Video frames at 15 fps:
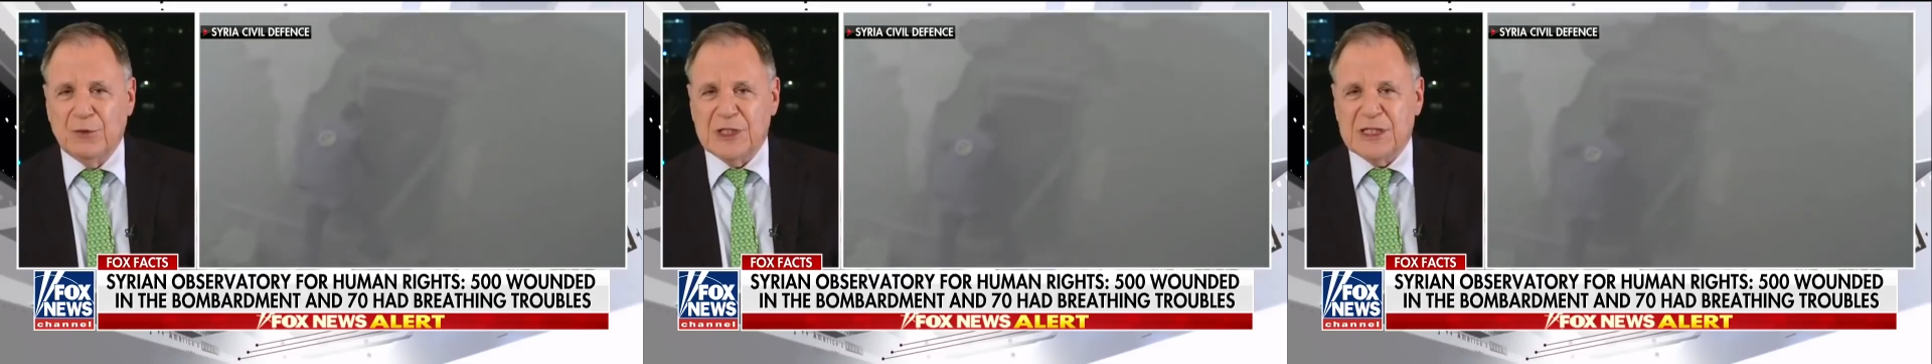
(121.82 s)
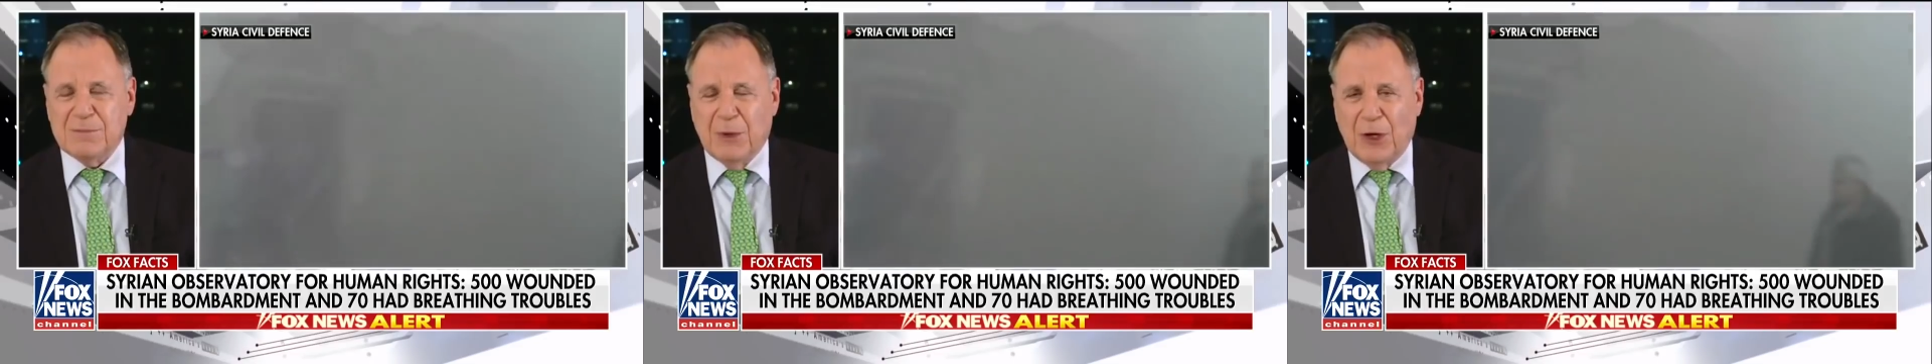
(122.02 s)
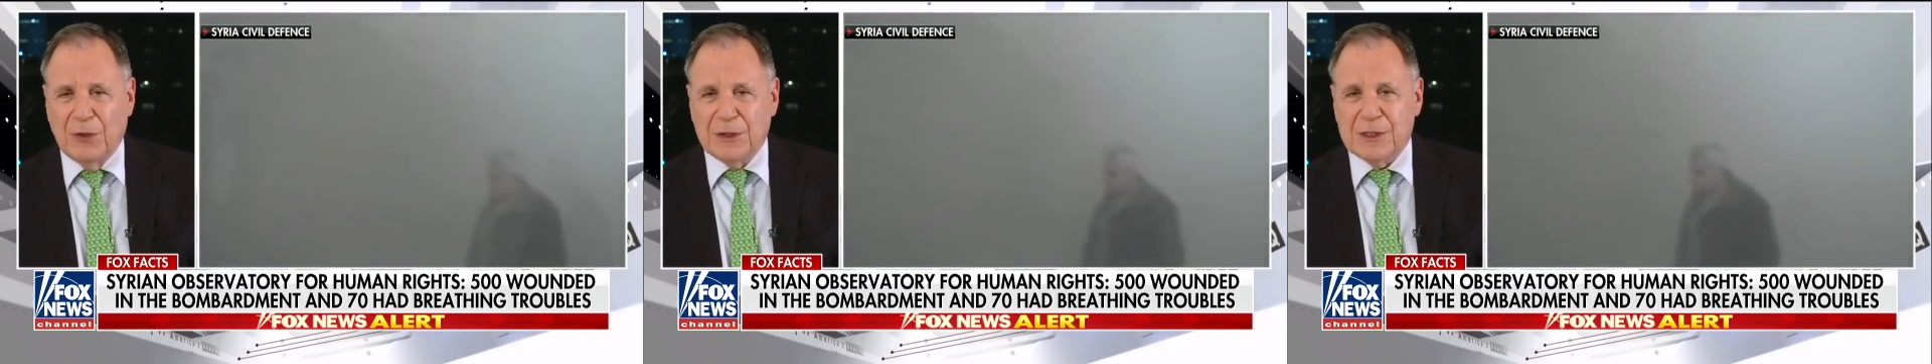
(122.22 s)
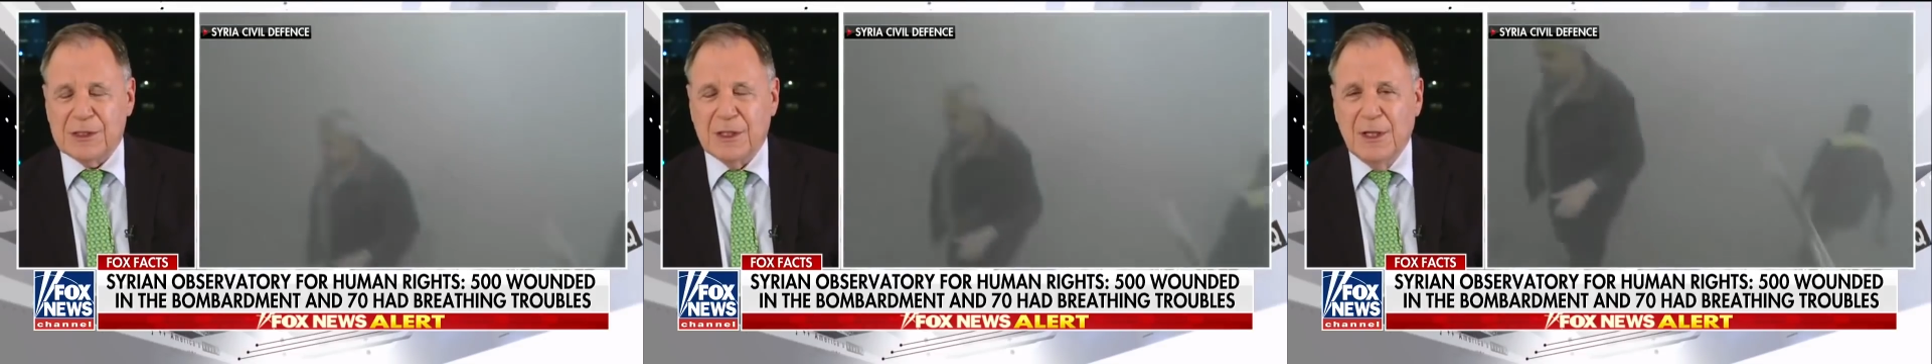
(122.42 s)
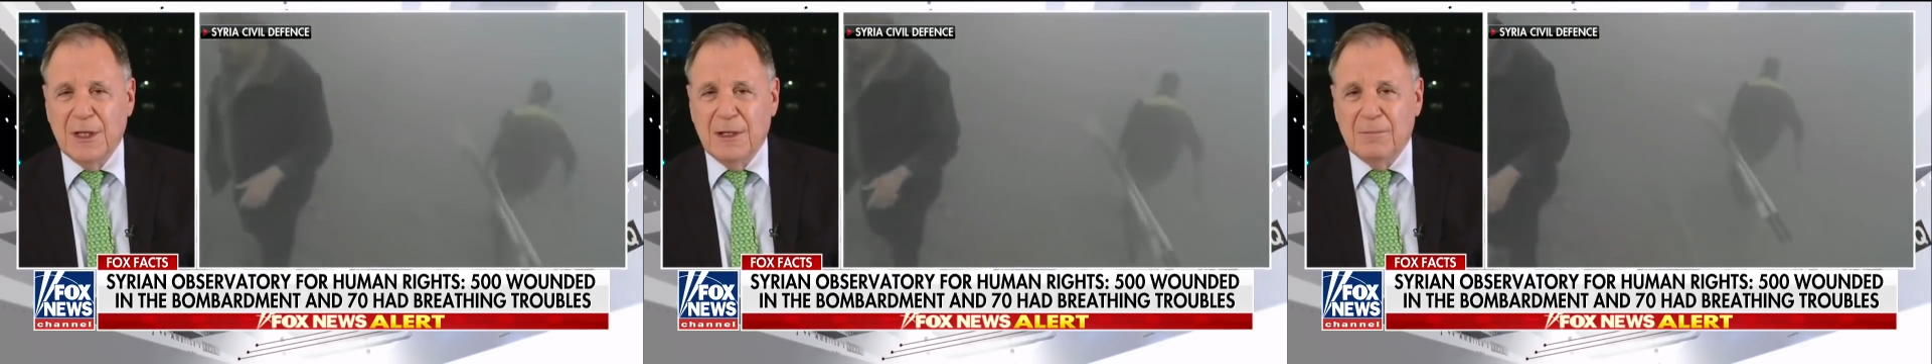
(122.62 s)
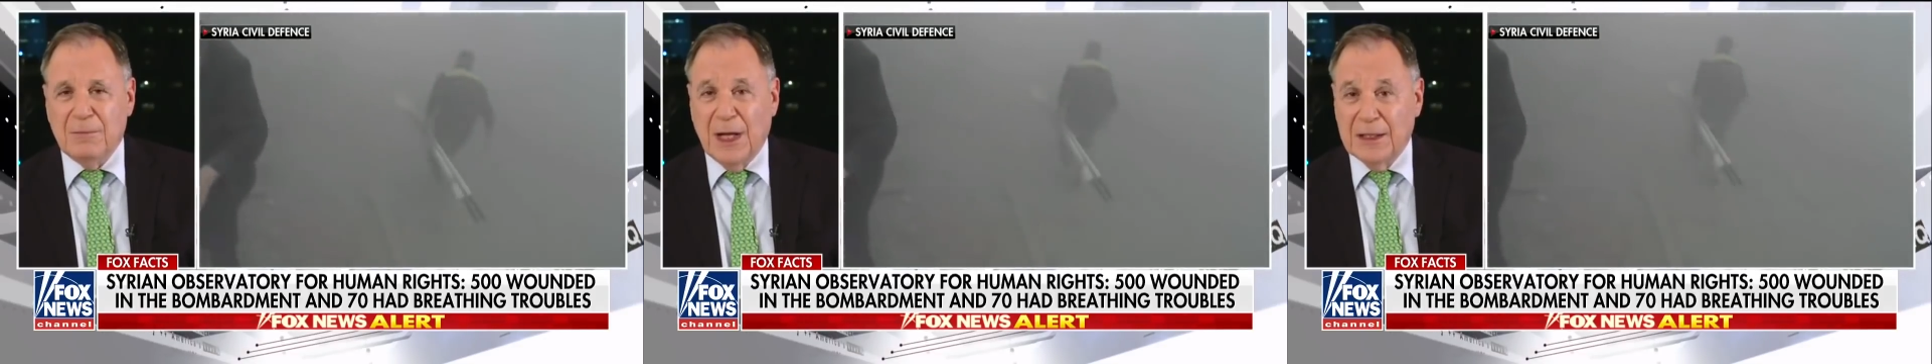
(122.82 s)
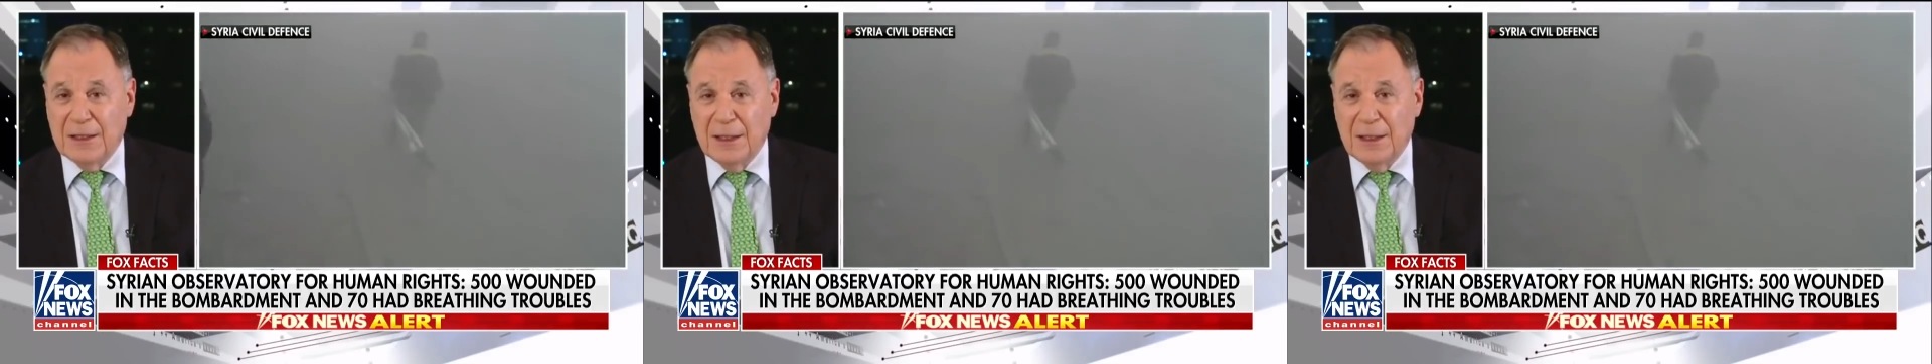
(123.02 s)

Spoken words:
response by